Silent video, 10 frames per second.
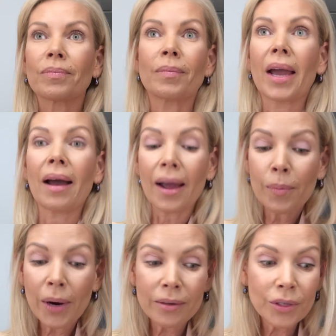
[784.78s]
my
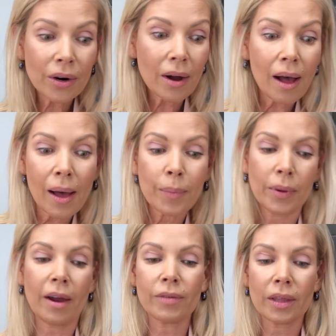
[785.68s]
eyebrows are up,
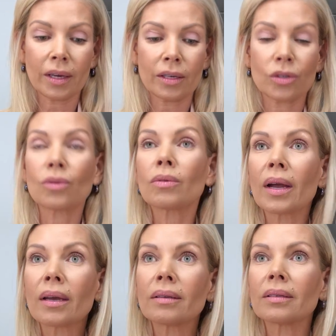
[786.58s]
everything is
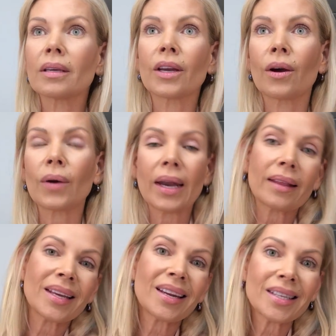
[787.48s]
great, you know, and
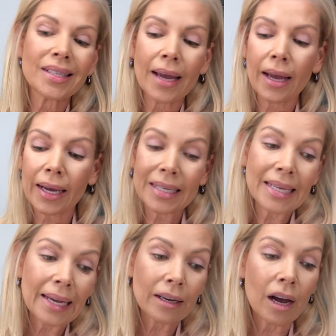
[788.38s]
at the end of the day I can
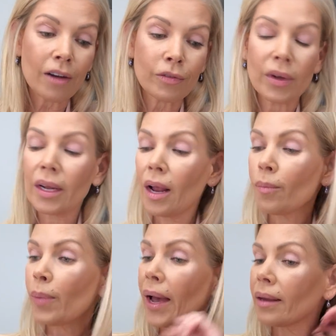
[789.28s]
take it off,
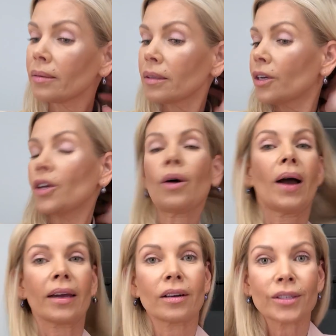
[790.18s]
but you know,
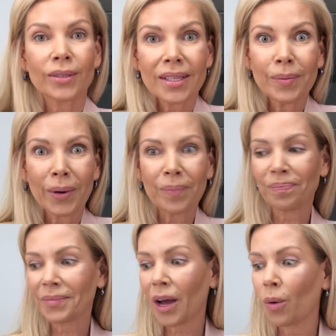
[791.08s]
I can also sleep in them.
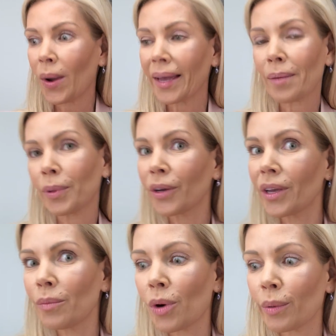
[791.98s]
I'll wake up
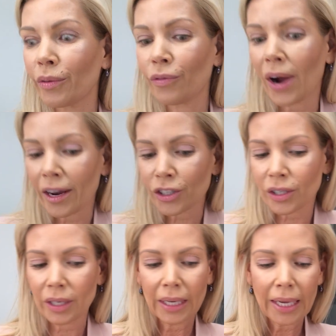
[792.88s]
looking more refreshed.
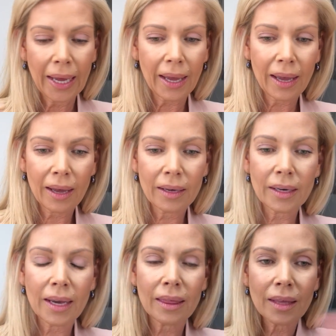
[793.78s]
And
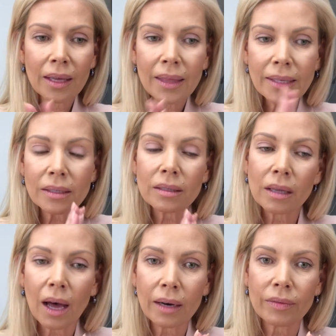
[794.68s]
I think that's a
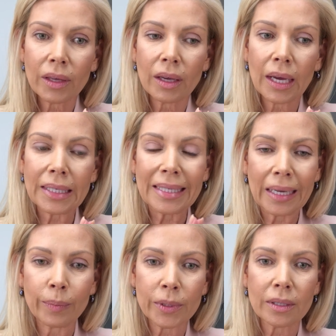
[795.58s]
lot of the
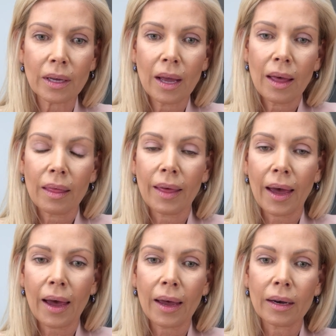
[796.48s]
tips
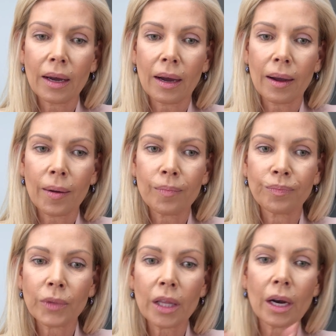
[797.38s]
that
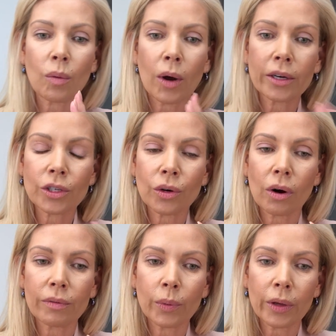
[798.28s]
I wanted to go
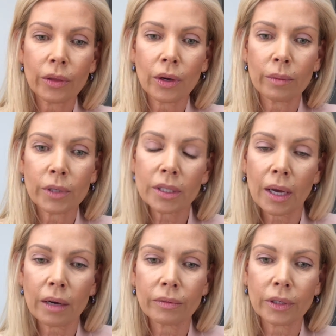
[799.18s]
over with you. I'm just
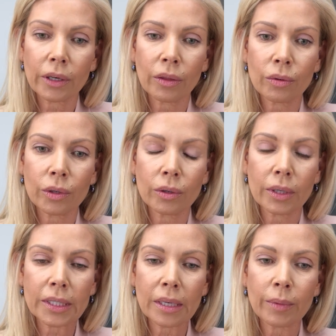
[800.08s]
kind of looking through
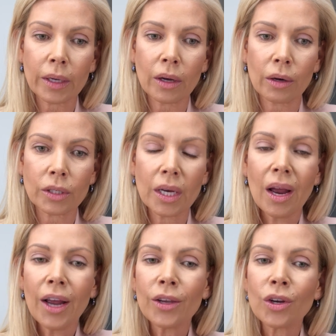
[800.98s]
some of the notes.
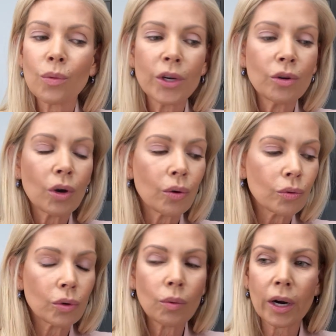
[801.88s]
You know, when you go
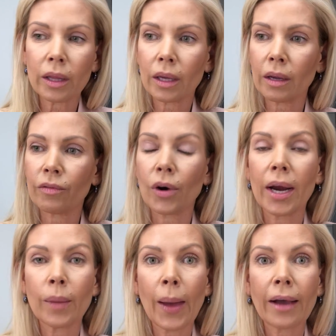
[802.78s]
through one of the
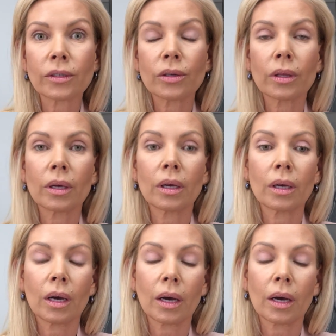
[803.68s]
variety packs or the